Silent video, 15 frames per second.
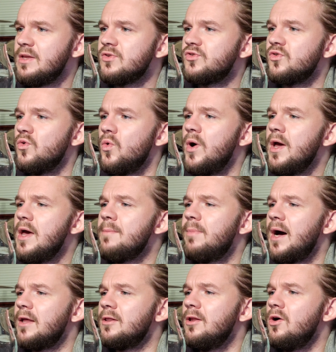So,
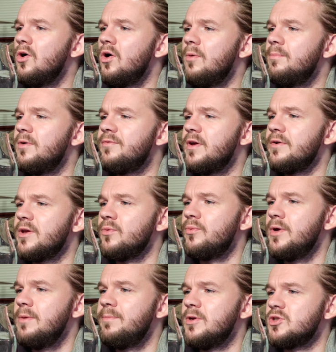by law, Bavarian
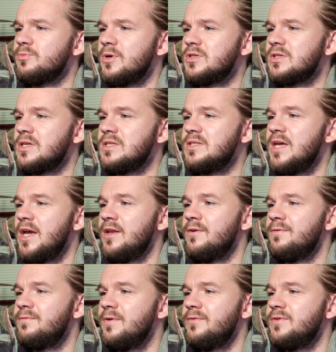wheat beers must contain
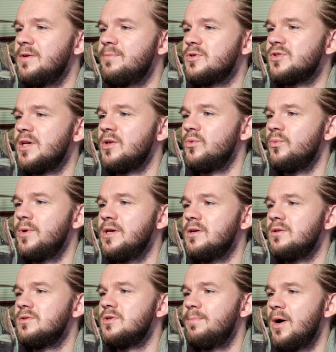50%
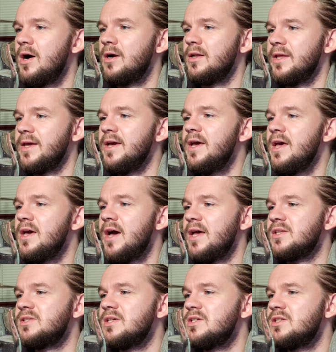wheat to barley.
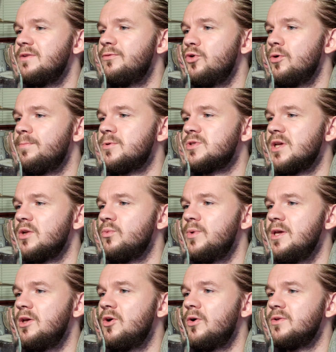At 64%
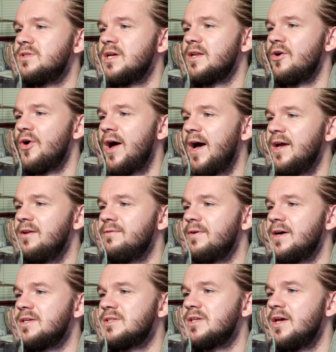wheat content, our Heidi
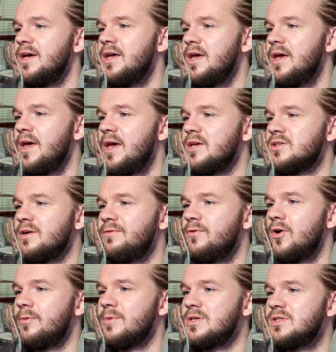Weisse is a
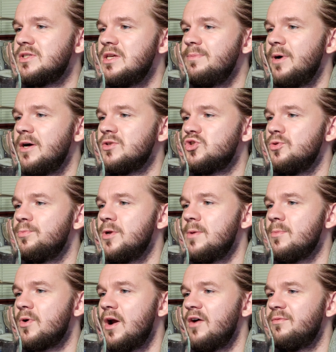former SIBA
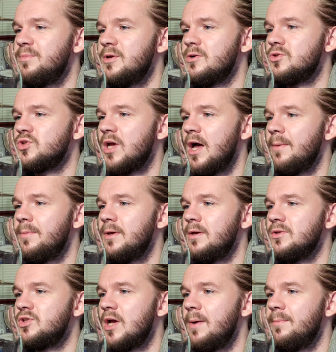Supreme Craft Beer
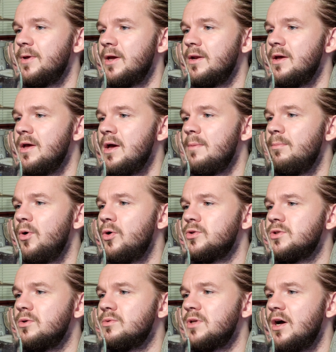Champion.
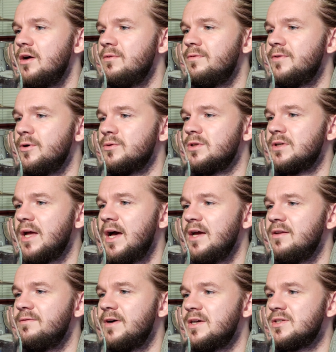Bottled, unfiltered,
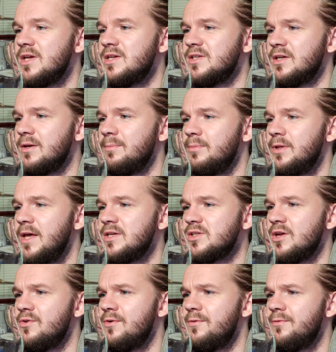Heidi Weisse is a
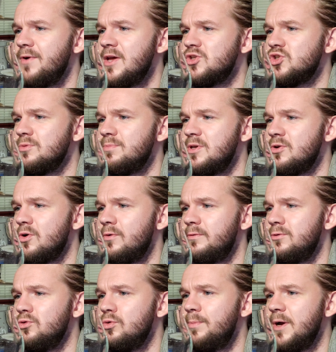complex and refreshing beer
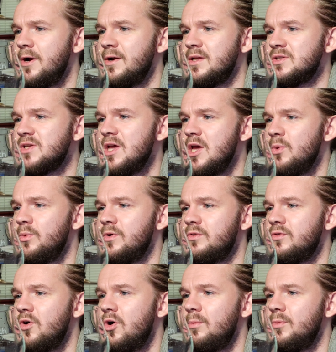of low bitterness
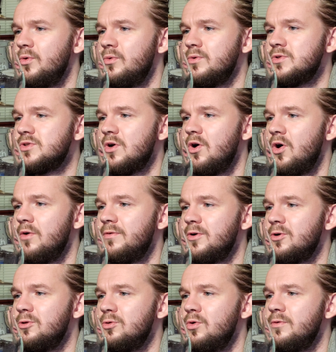with top notes
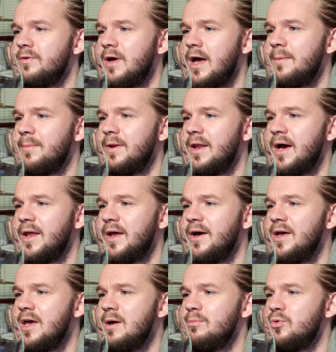of clove and
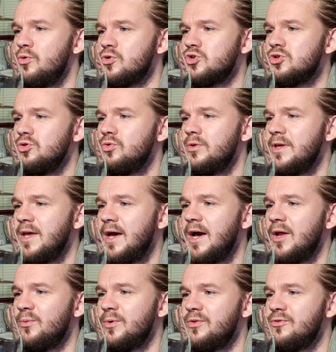banana. Pour slowly
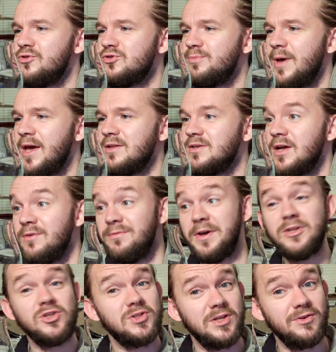and with respect, and
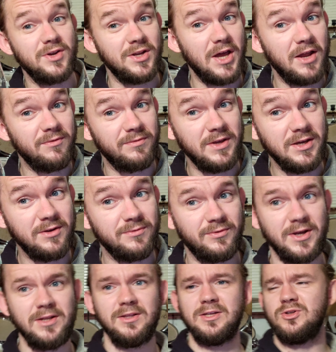vegetarian and vegan
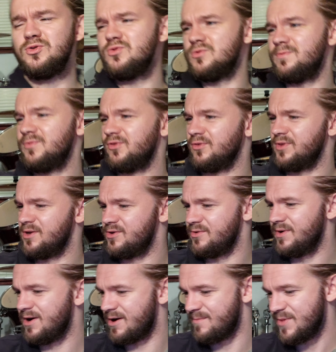friendly too. So there
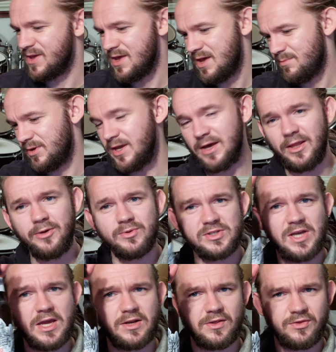you are. But yeah, like we
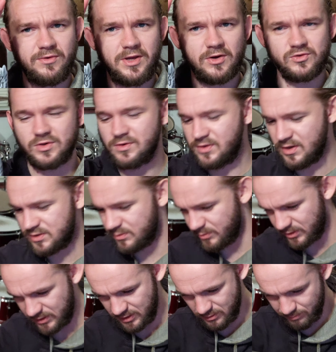said,
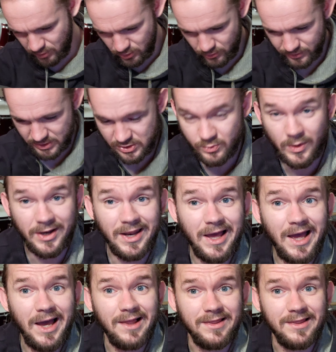330ml bottle this one.